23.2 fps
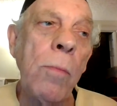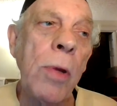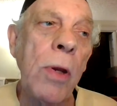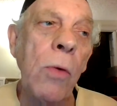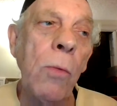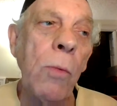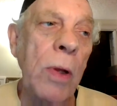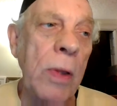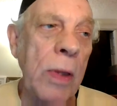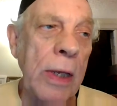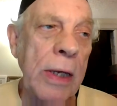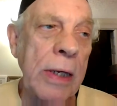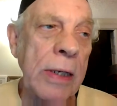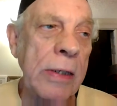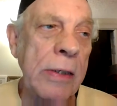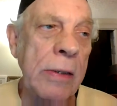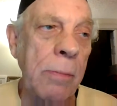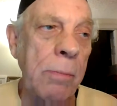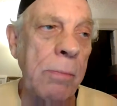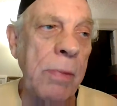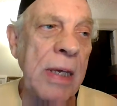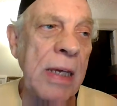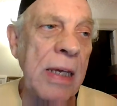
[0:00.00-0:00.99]
be willing
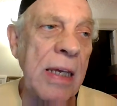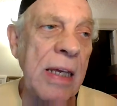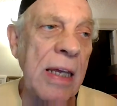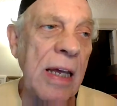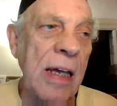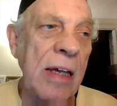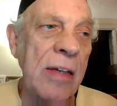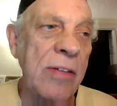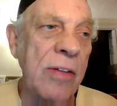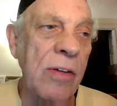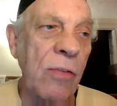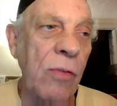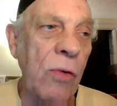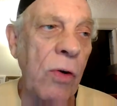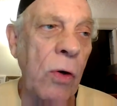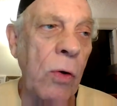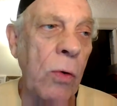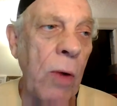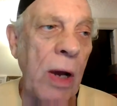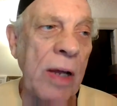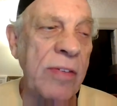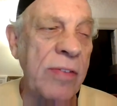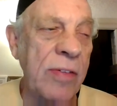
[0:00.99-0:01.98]
to be as
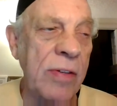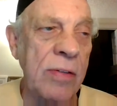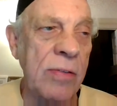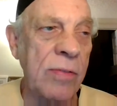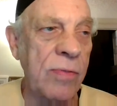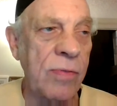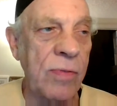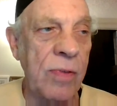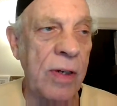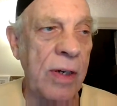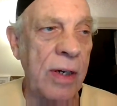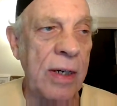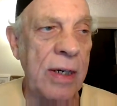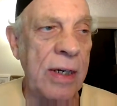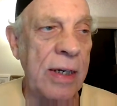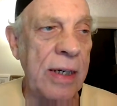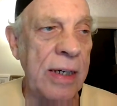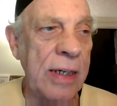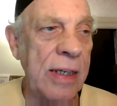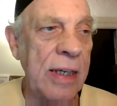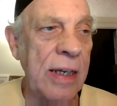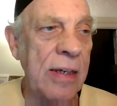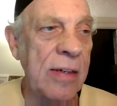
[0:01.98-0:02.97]
aggressive
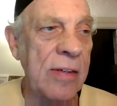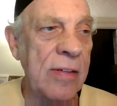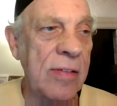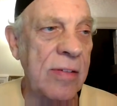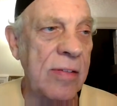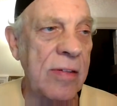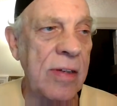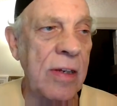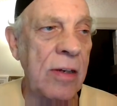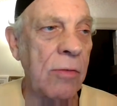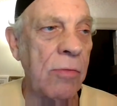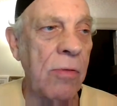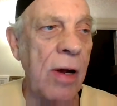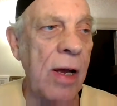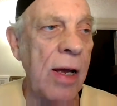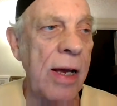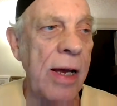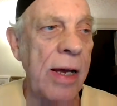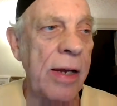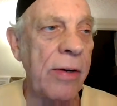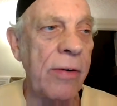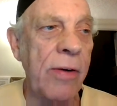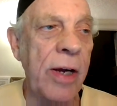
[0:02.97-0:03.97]
uh, against
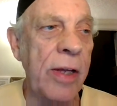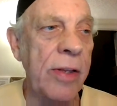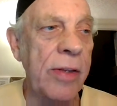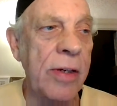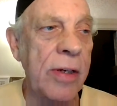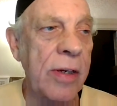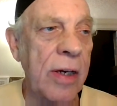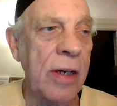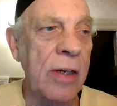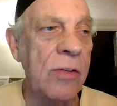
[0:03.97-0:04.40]
Iran or other